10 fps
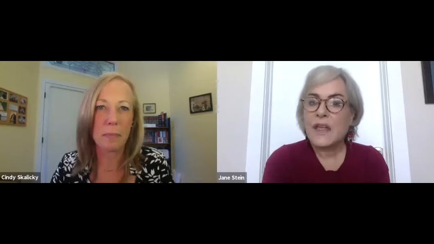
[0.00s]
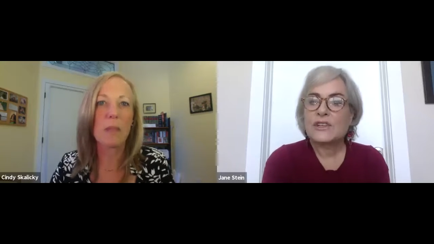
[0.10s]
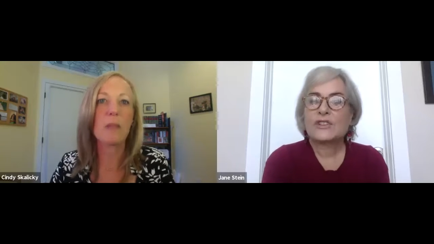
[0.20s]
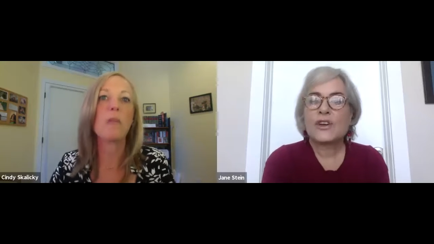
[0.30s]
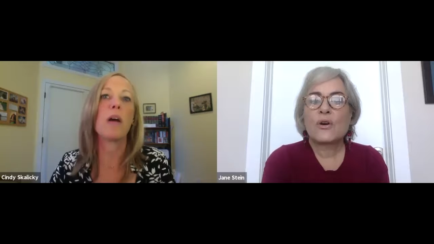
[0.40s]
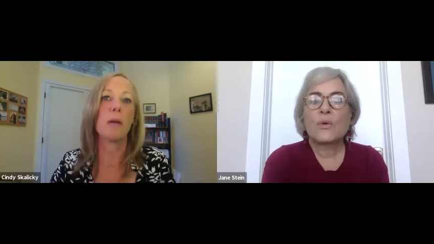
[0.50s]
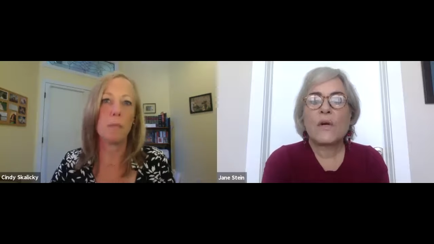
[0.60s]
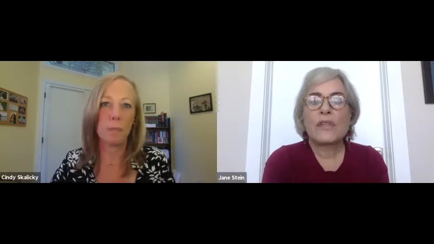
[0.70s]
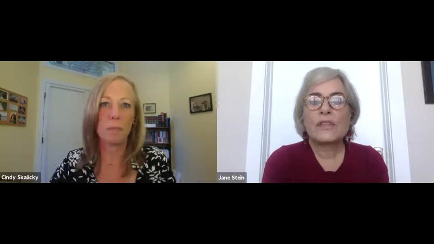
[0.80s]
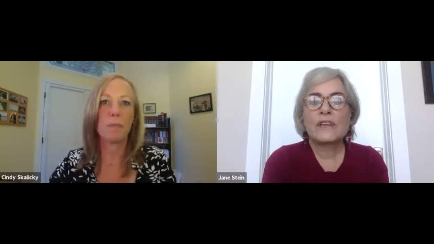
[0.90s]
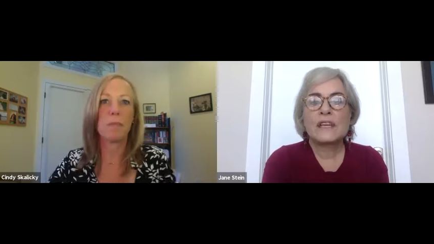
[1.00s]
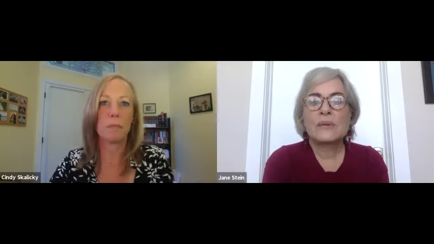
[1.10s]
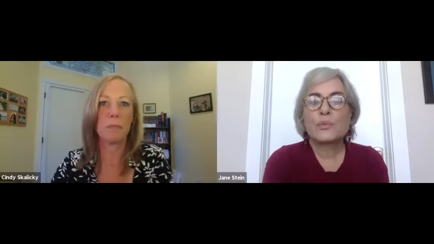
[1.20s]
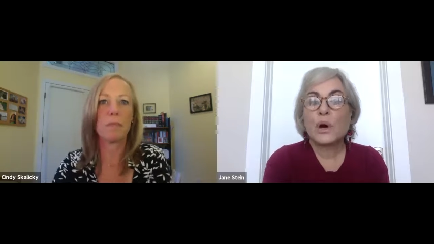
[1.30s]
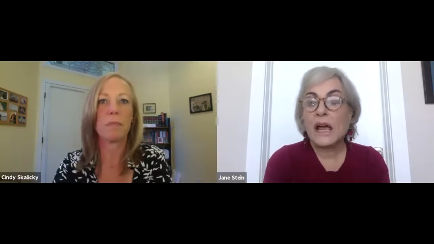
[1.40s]
Speaker 1: So
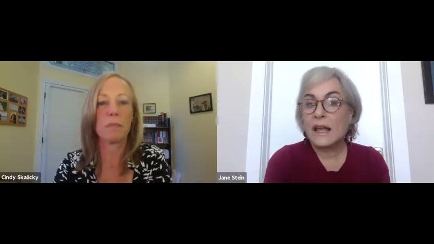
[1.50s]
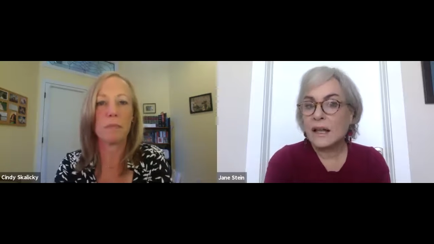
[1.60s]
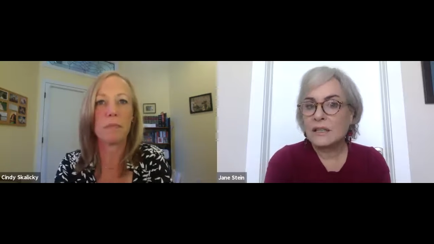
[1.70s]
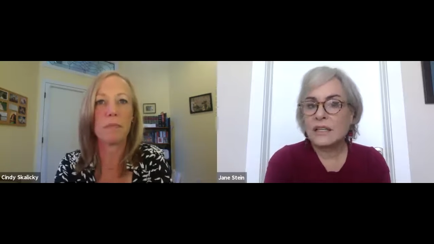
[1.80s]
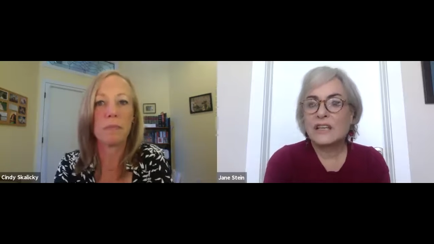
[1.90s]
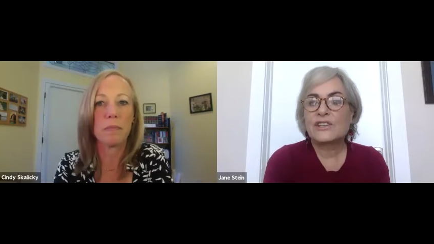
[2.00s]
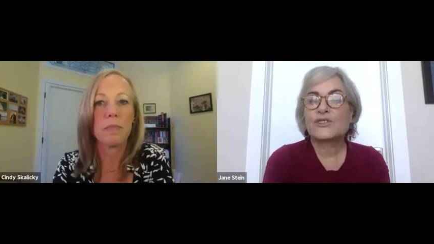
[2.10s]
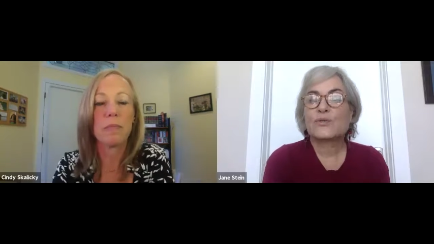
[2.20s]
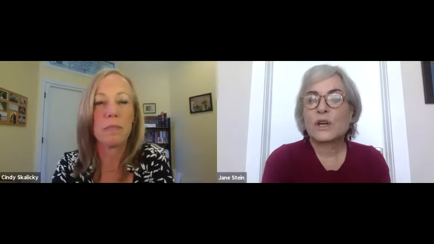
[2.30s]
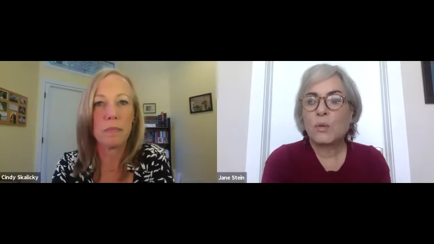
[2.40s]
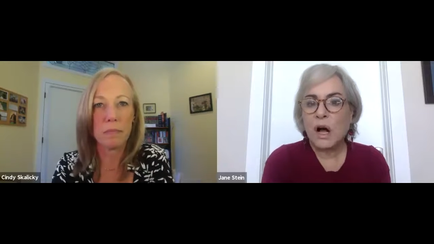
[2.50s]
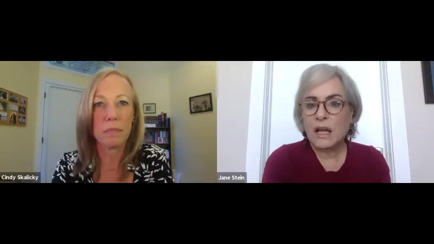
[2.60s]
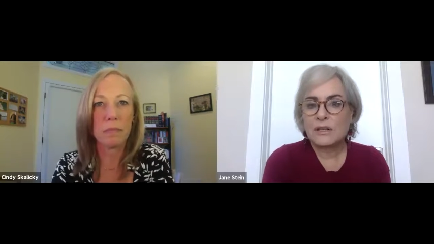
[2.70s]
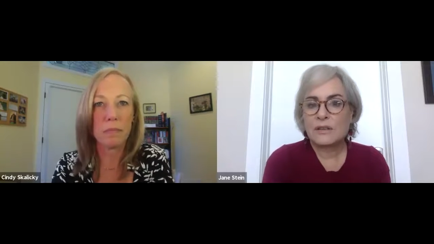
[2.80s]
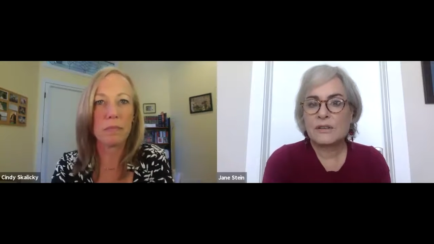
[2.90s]
the brand is
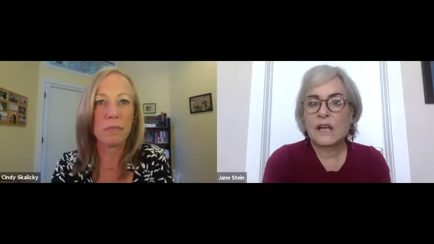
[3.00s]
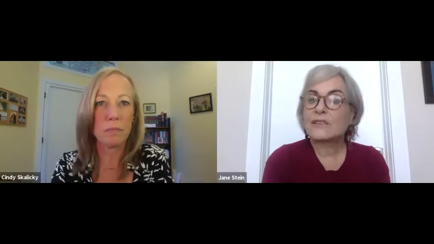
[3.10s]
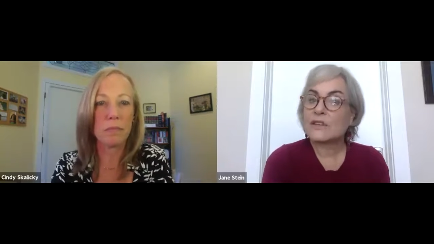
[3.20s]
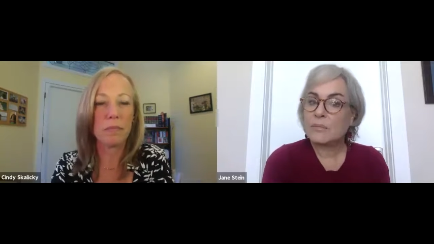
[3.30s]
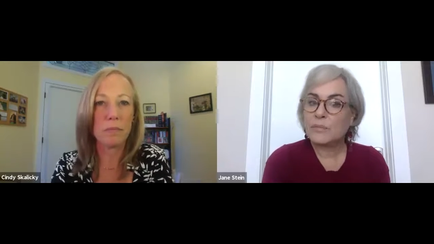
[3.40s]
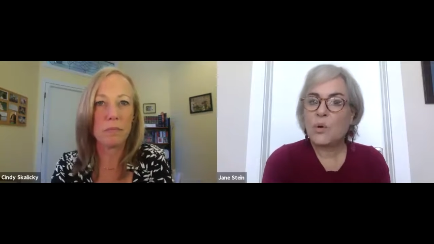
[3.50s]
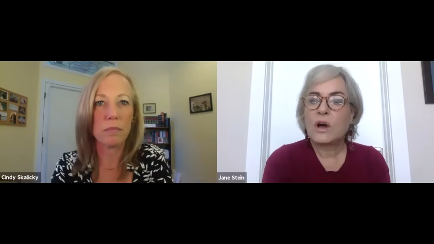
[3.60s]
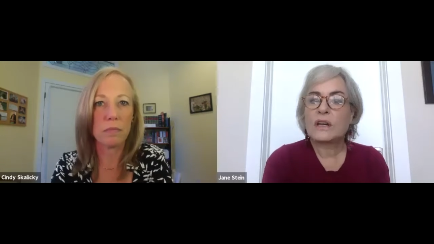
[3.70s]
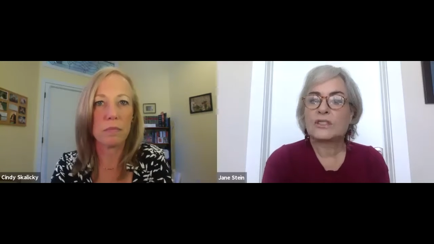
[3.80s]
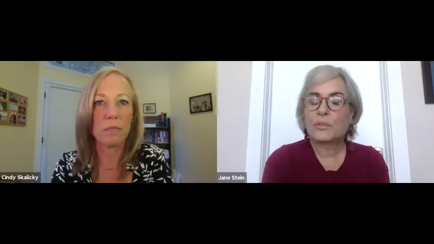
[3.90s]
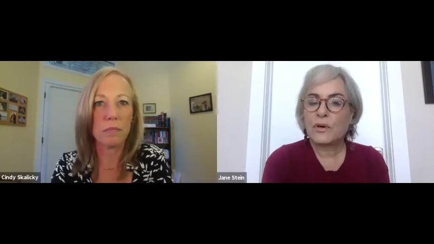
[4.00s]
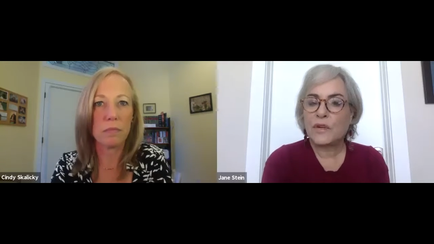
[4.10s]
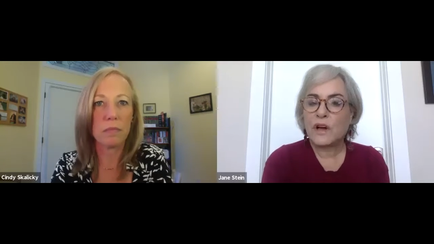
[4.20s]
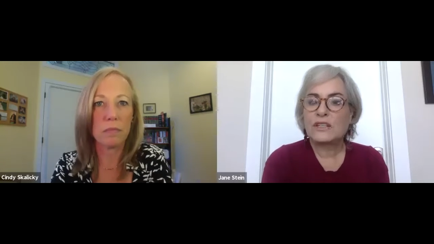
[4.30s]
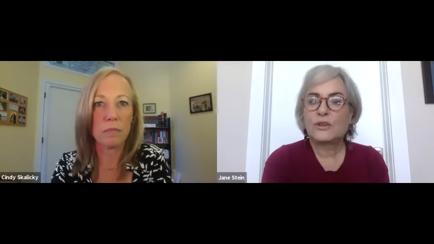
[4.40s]
required at some point to
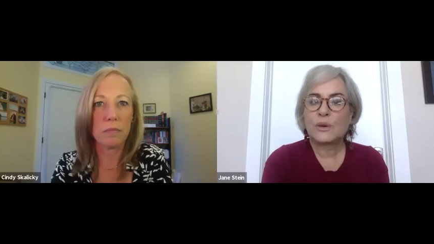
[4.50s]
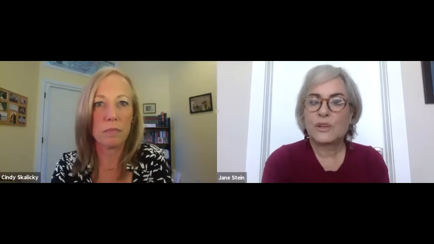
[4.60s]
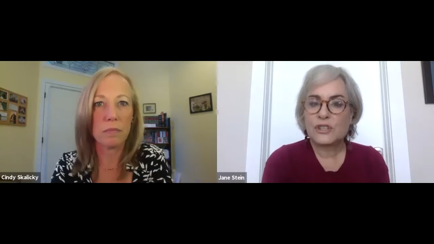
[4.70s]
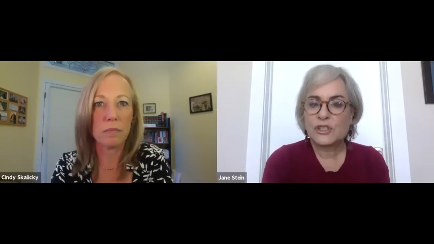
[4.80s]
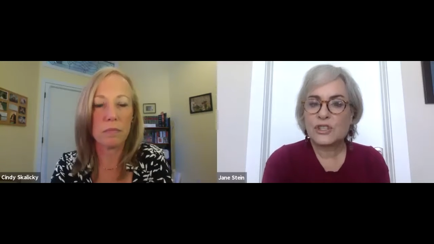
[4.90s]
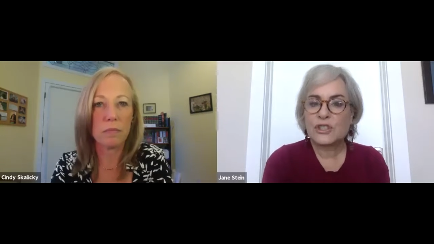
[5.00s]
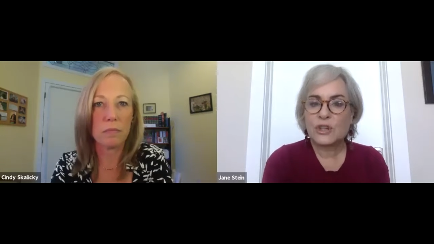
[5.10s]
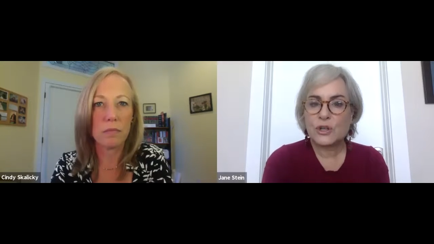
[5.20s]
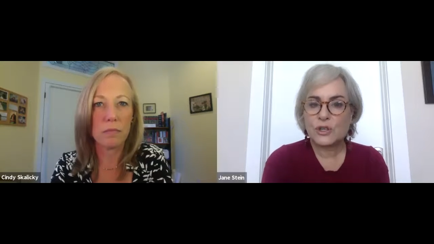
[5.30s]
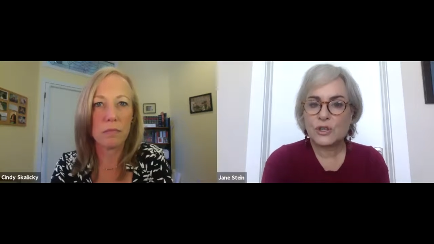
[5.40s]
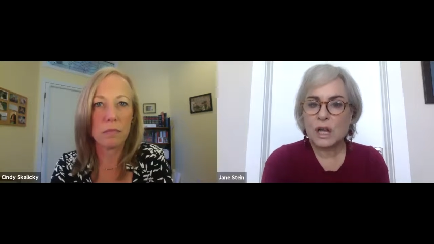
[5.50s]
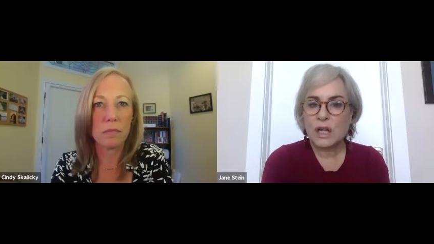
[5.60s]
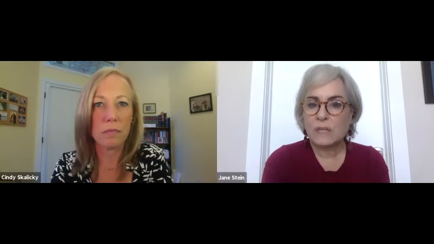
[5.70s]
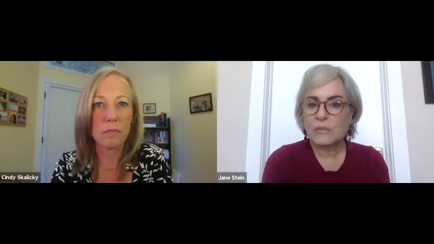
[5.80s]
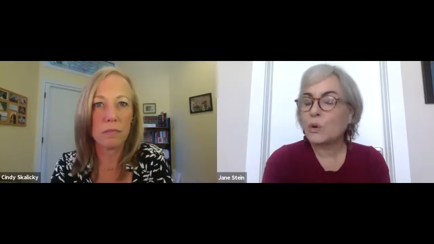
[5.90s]
provide you with this disclosure
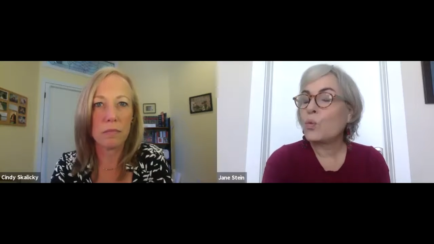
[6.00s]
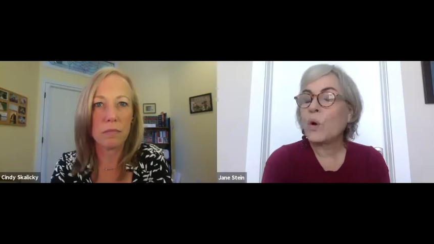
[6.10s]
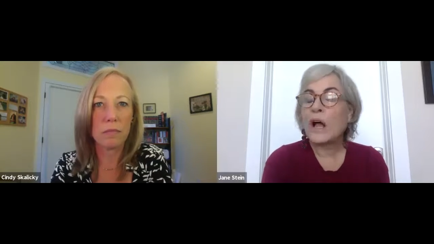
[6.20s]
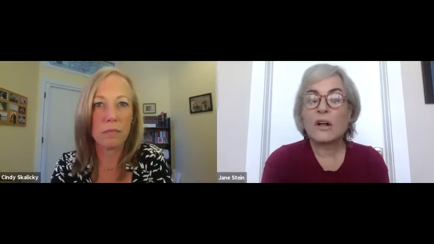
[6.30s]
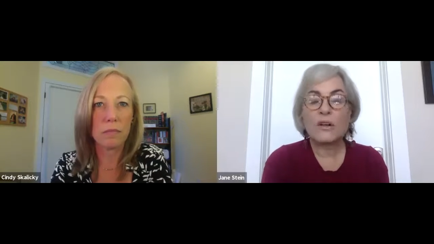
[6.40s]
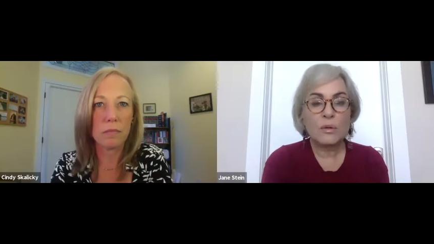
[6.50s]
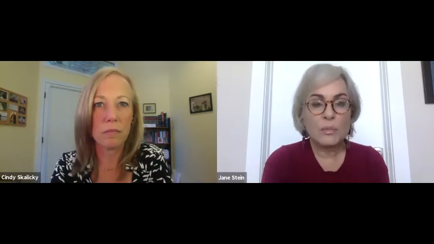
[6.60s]
document well,